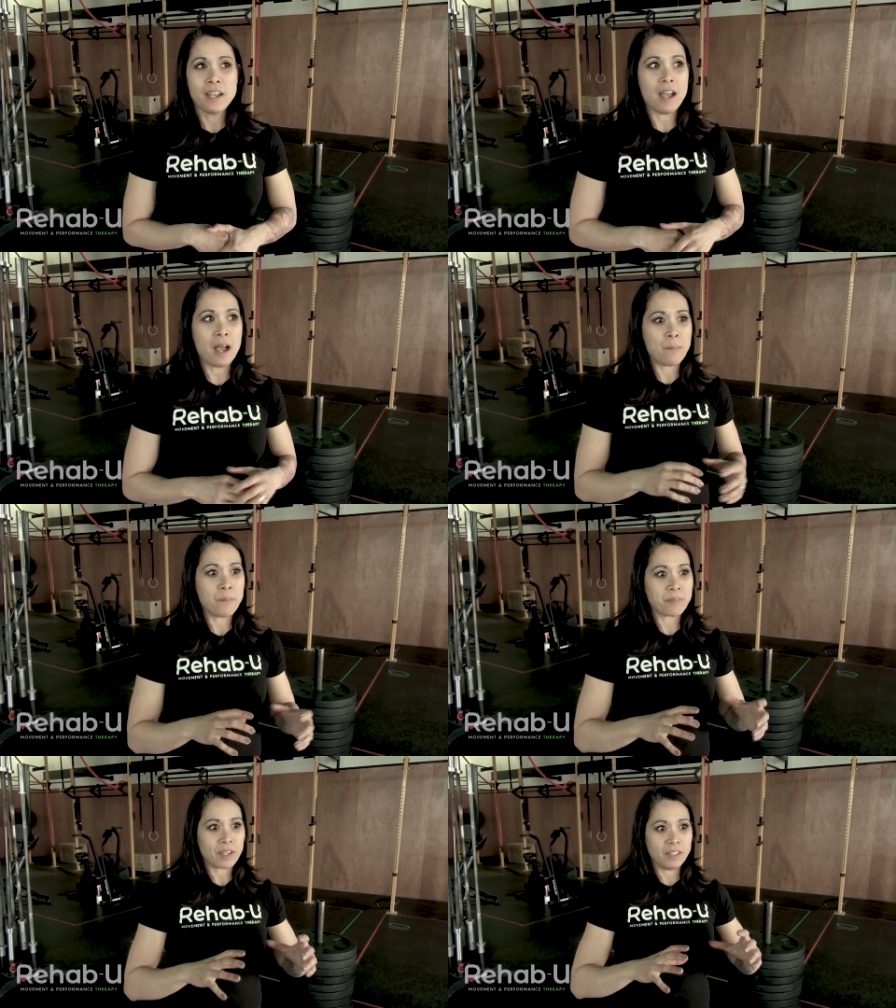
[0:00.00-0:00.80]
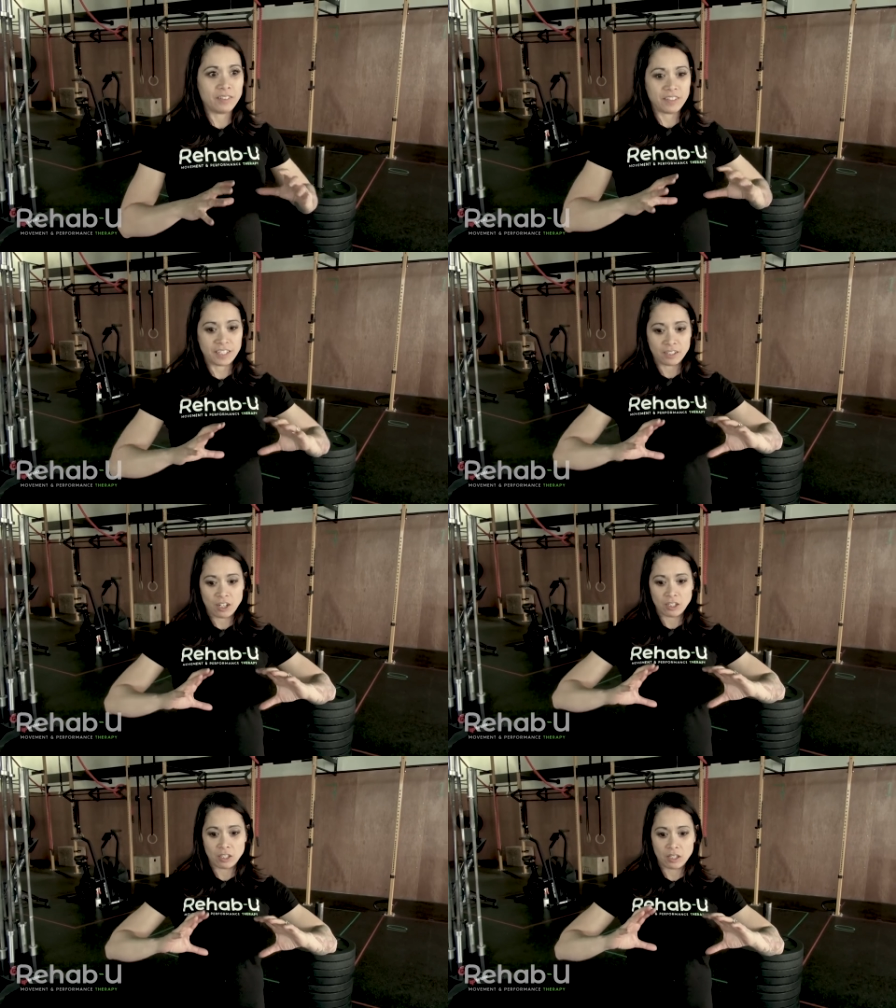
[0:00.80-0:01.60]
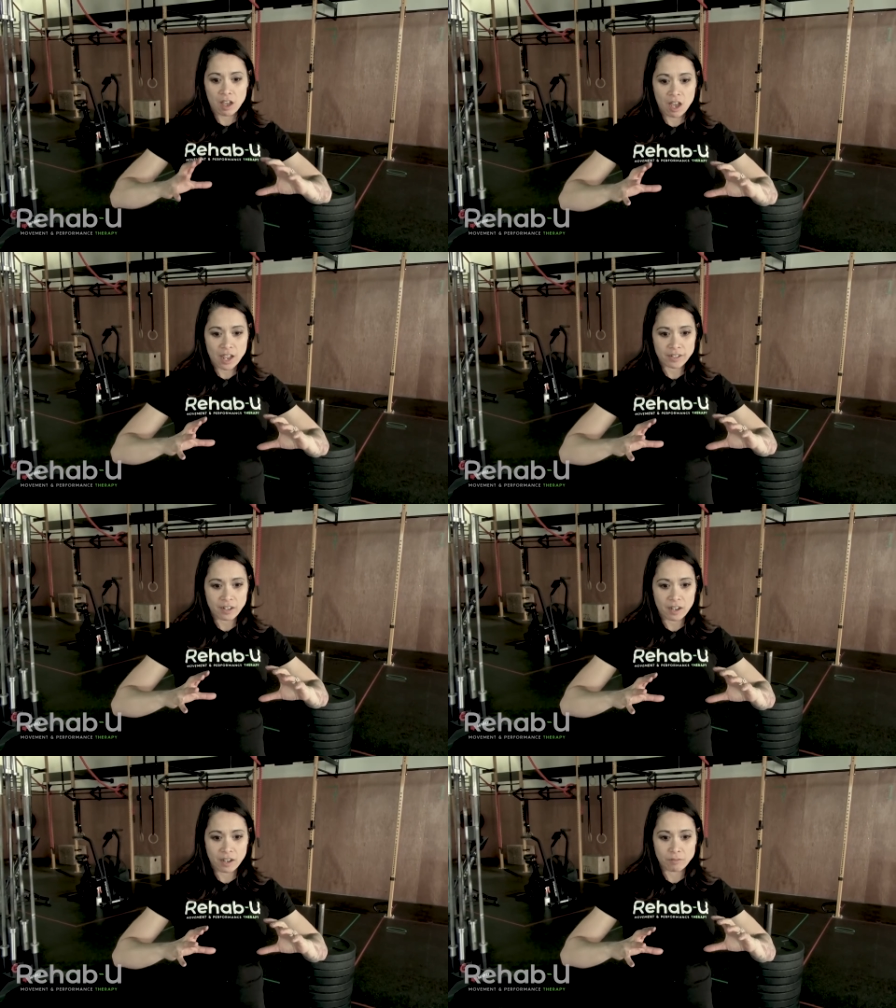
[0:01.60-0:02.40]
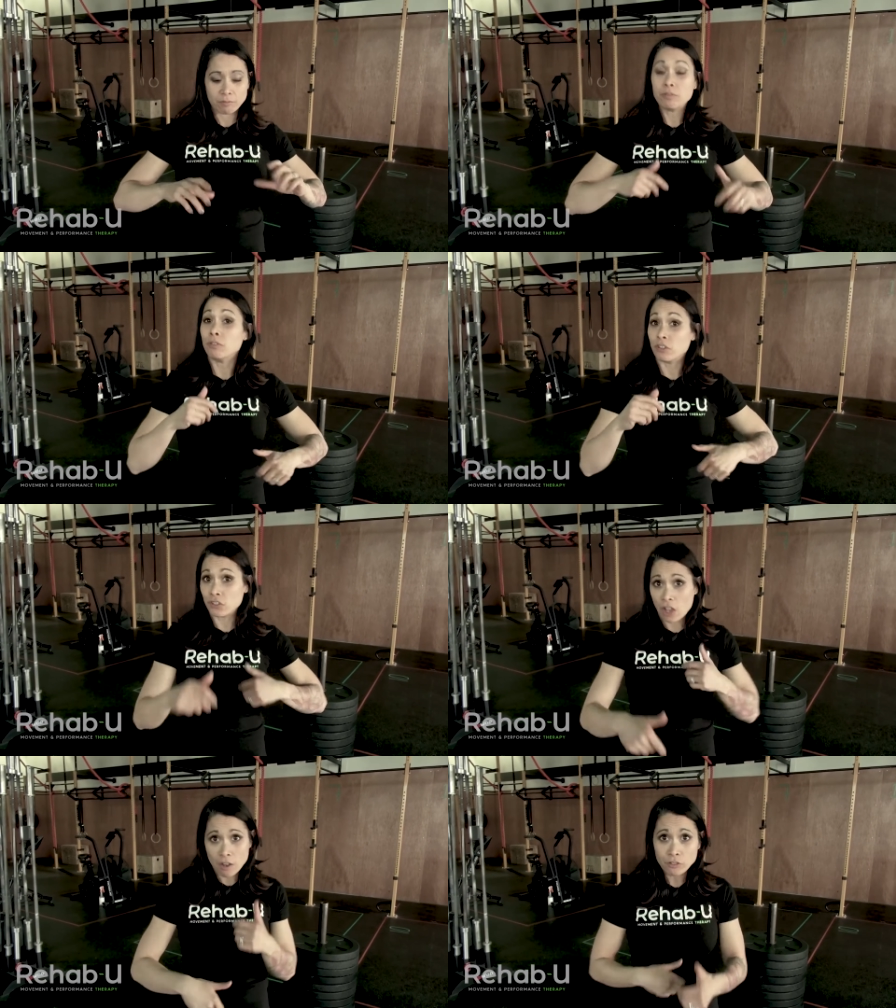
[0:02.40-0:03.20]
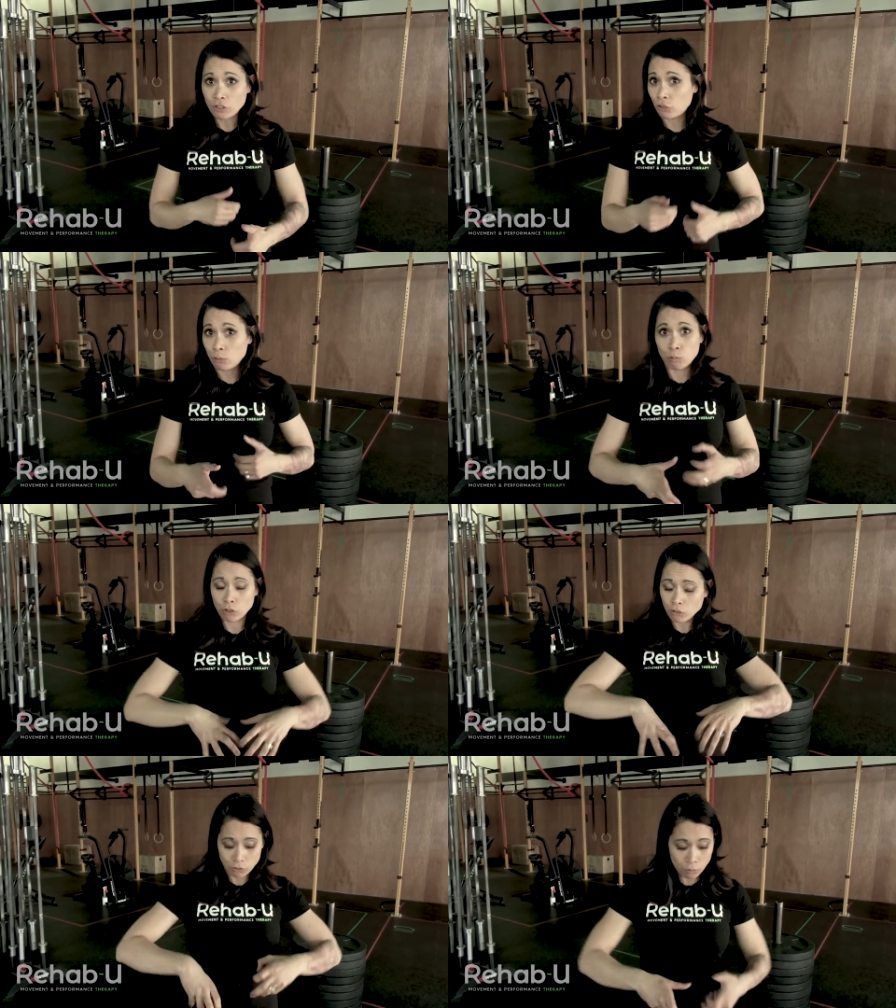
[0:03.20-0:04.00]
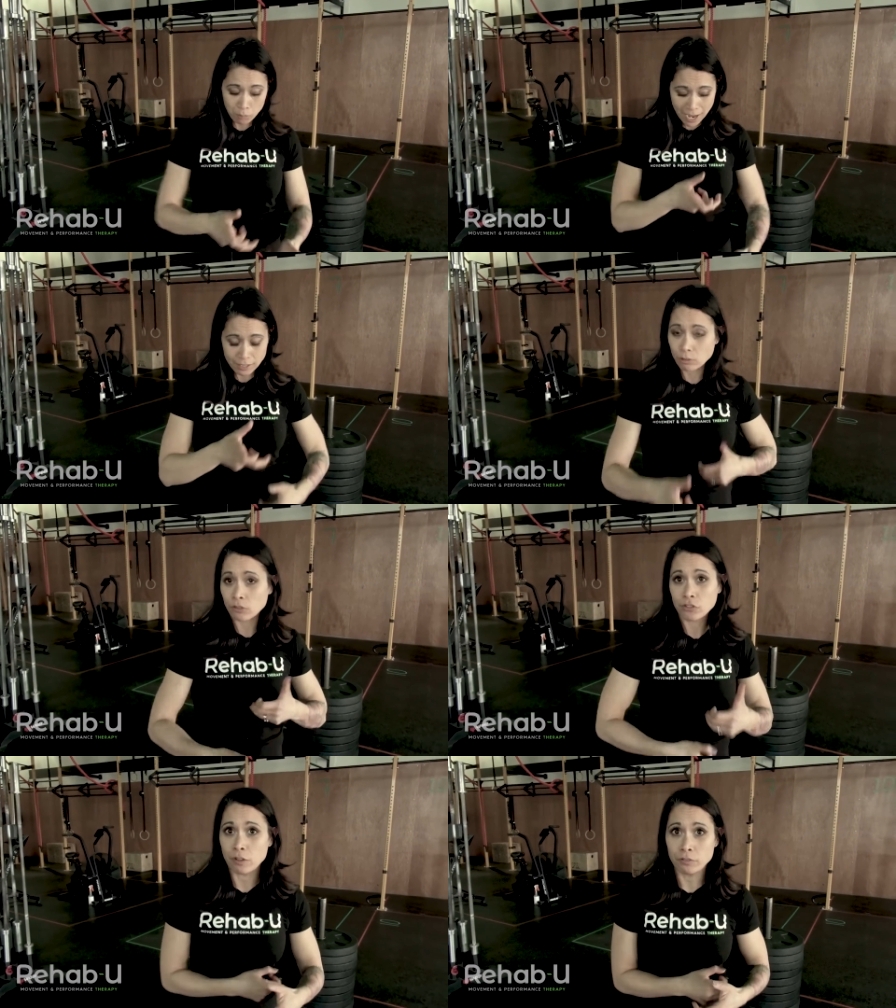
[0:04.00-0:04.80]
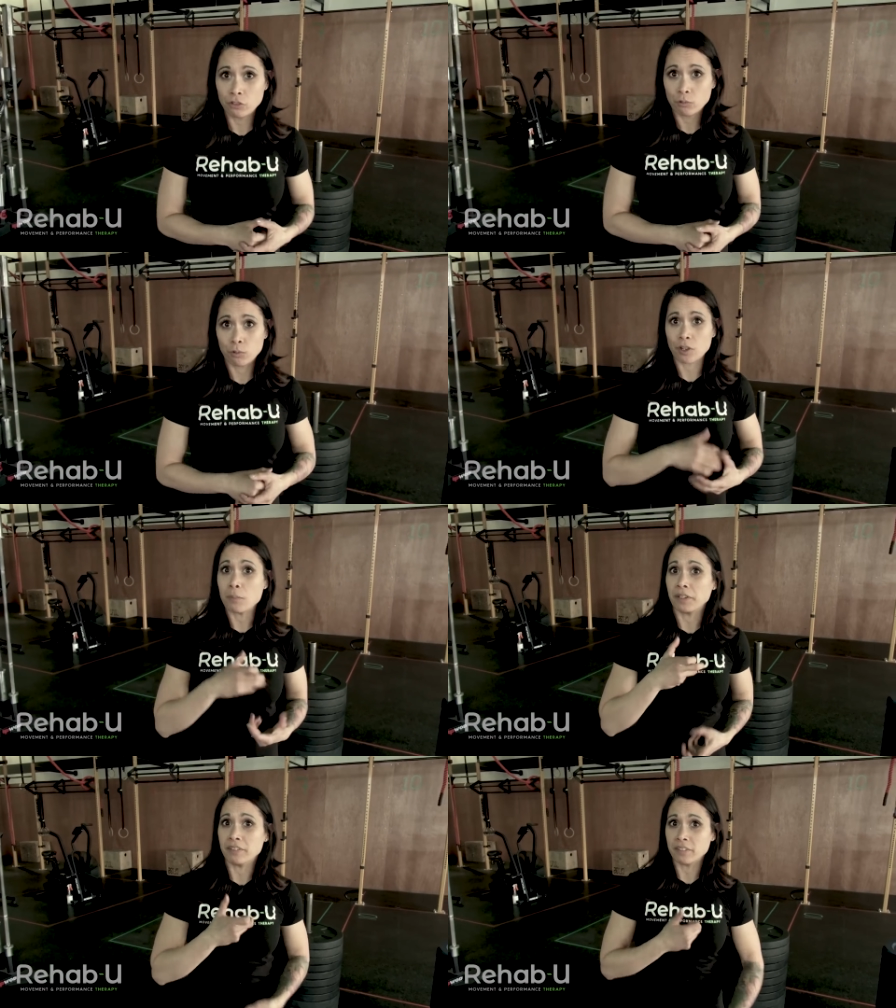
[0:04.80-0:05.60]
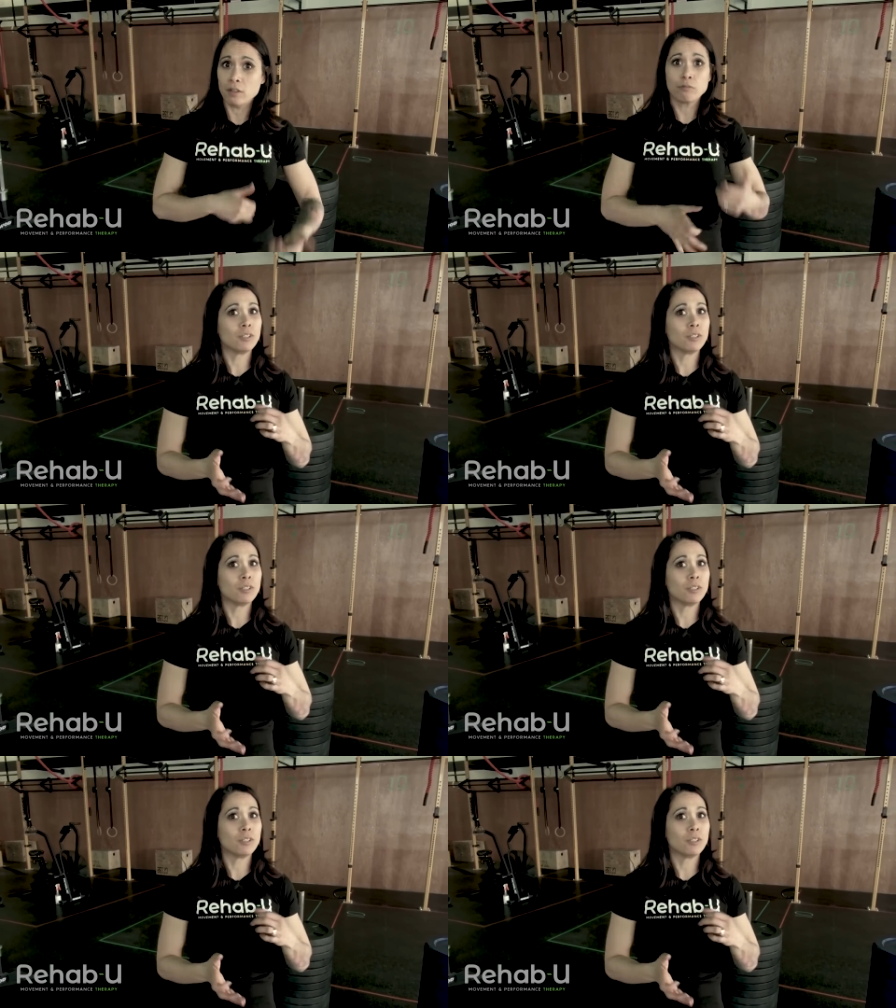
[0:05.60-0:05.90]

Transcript: I did a lot of the soft tissue work, so manual soft tissue work on myself,